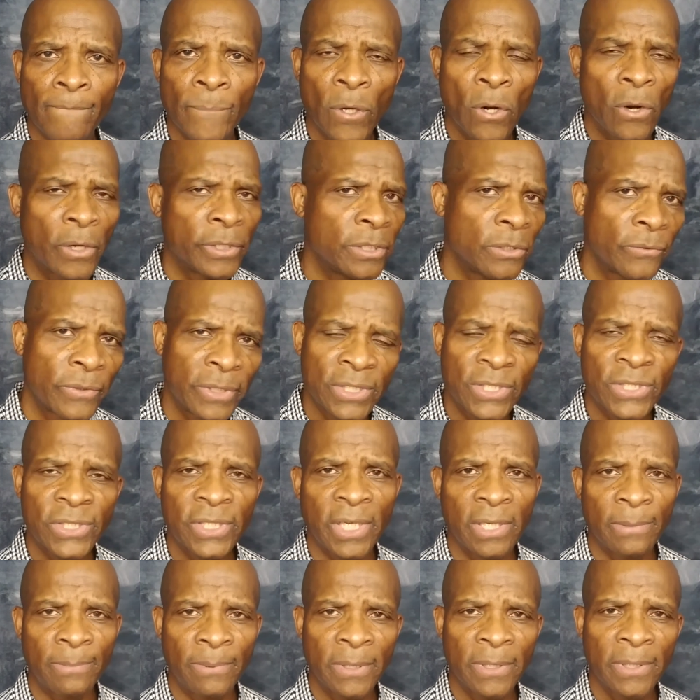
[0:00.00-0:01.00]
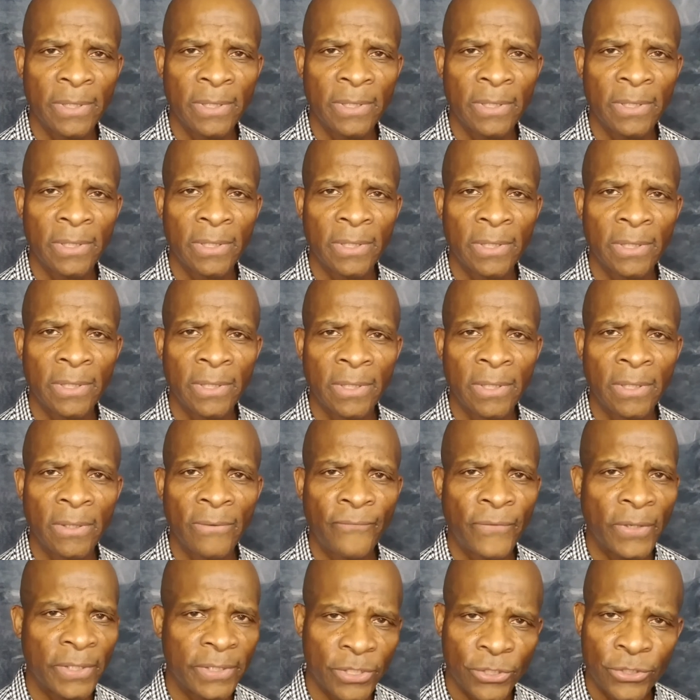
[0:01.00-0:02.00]
Are you in shape
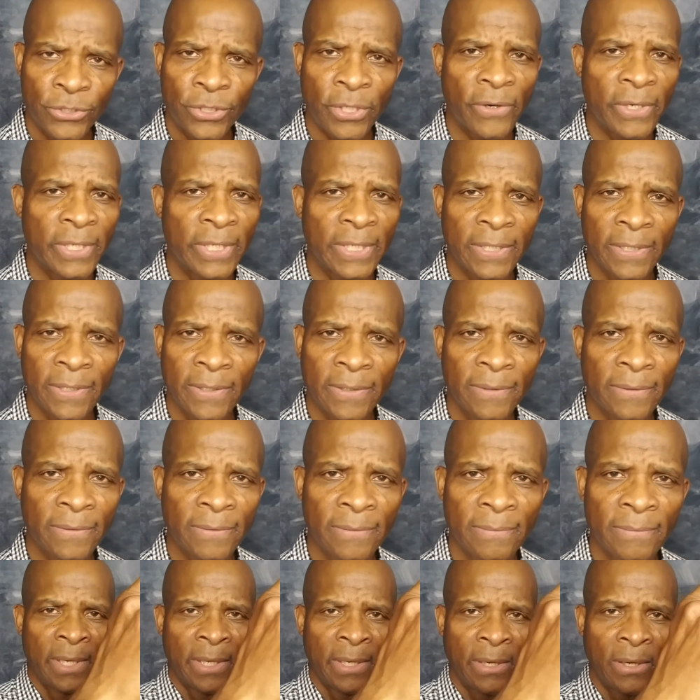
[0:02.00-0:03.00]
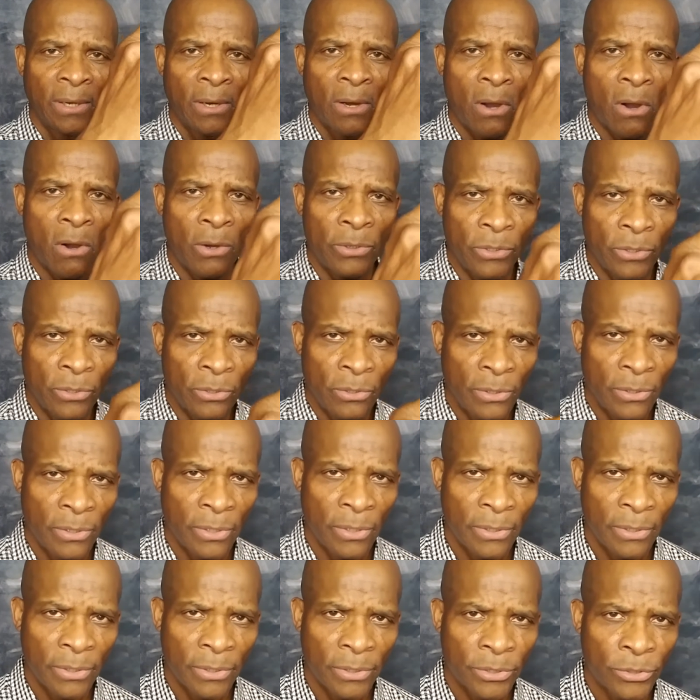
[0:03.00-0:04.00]
for this journey? Are you
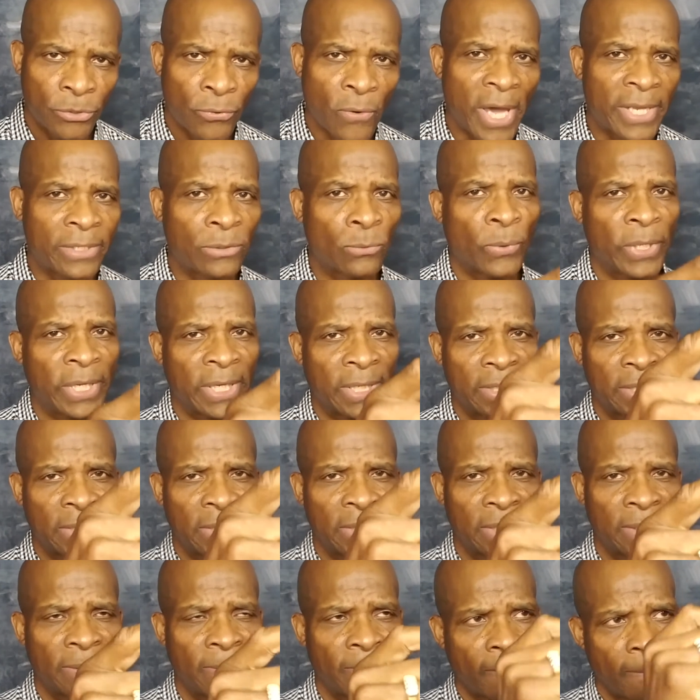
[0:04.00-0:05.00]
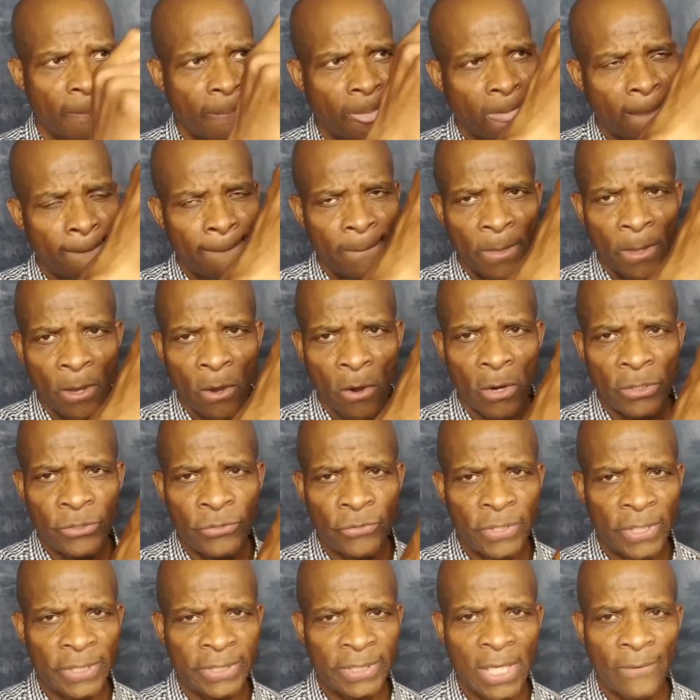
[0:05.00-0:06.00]
trying to win? Or did you
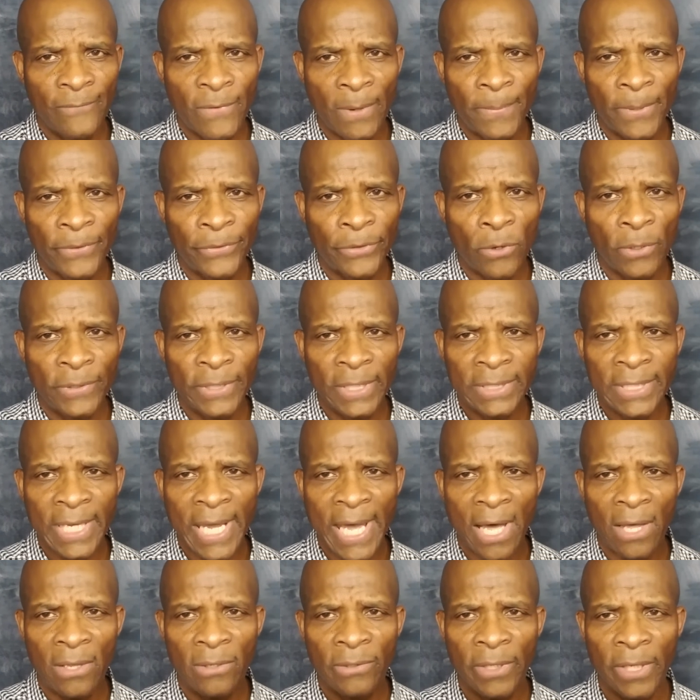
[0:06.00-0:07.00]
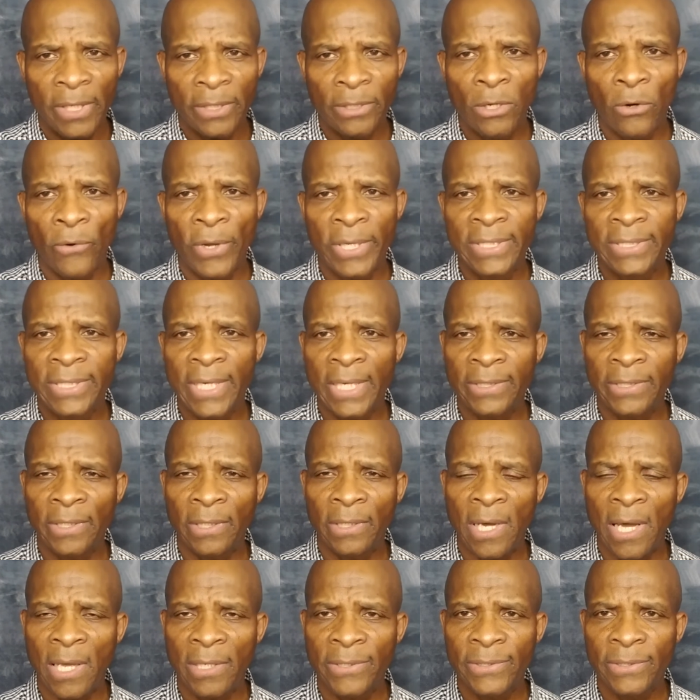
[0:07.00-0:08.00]
just give up and throw in the towel and go ahead and take the
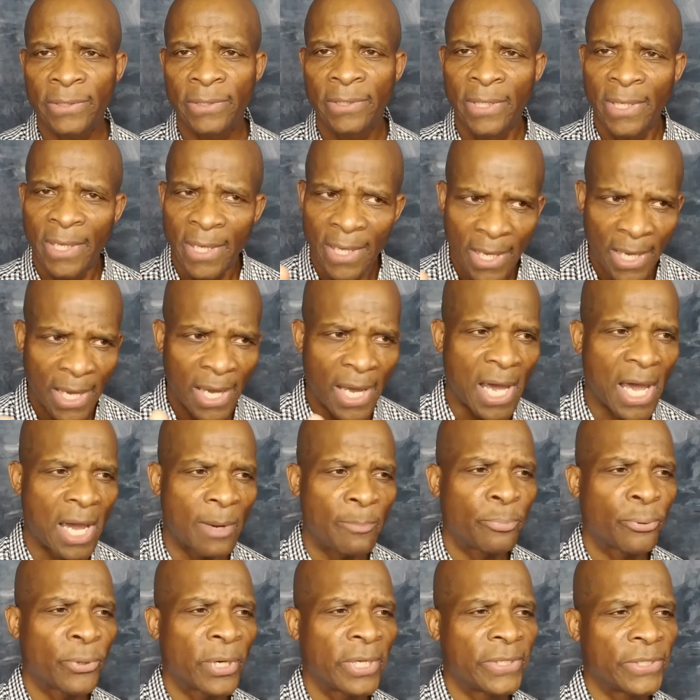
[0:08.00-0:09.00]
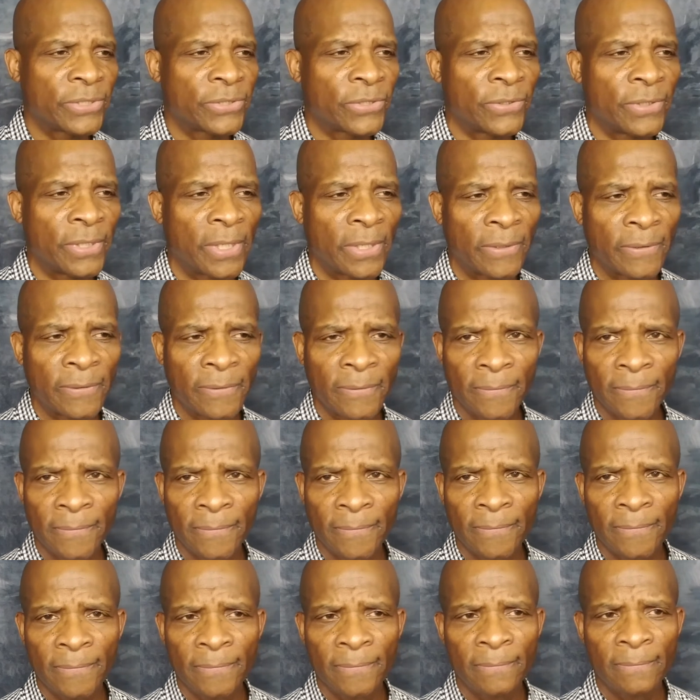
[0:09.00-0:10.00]
loss? I pray that you know
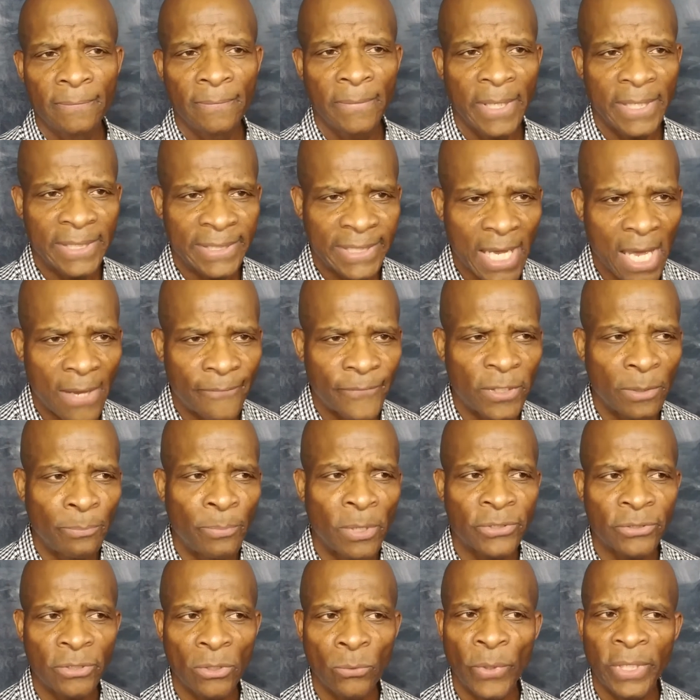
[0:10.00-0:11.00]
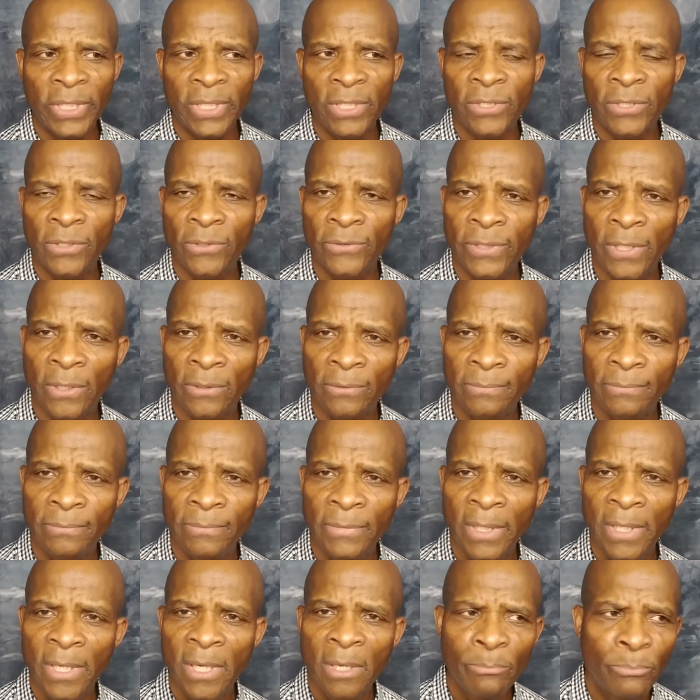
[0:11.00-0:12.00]
it's time for you to put your winning shoes on.
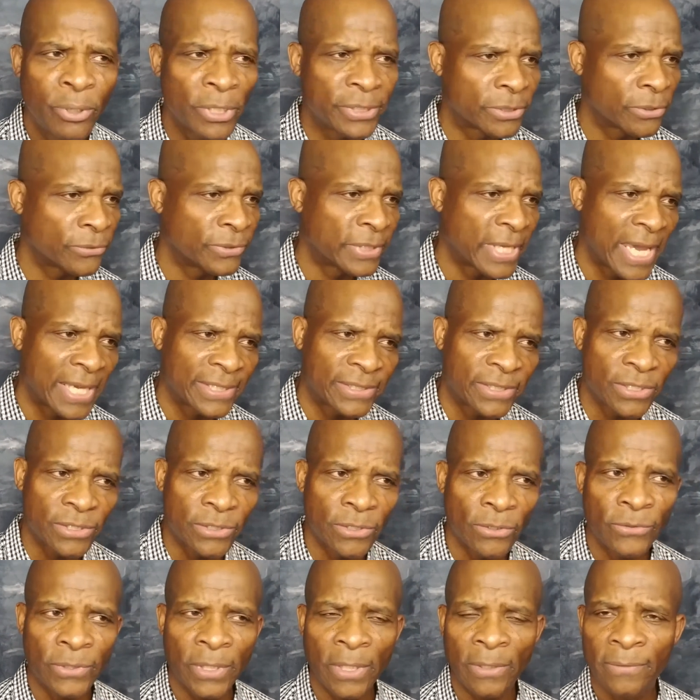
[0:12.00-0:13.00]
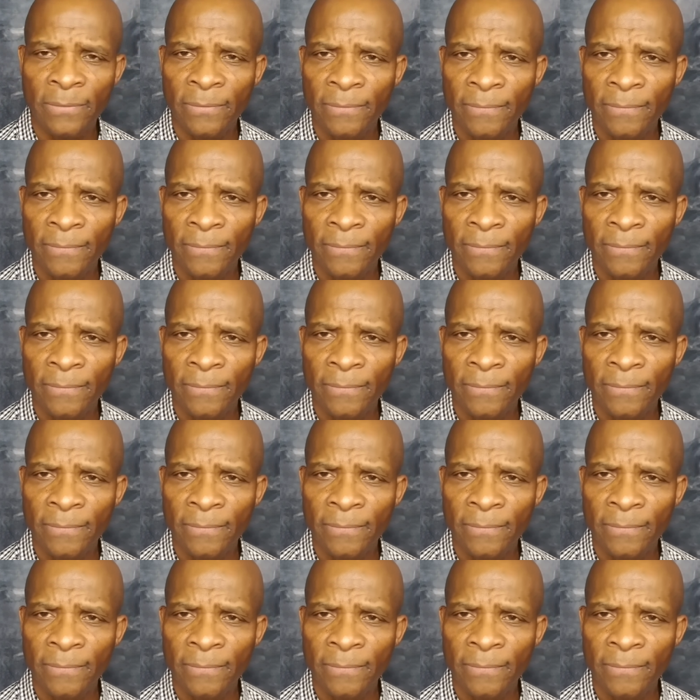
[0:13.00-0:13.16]
Put your dancing shoes on.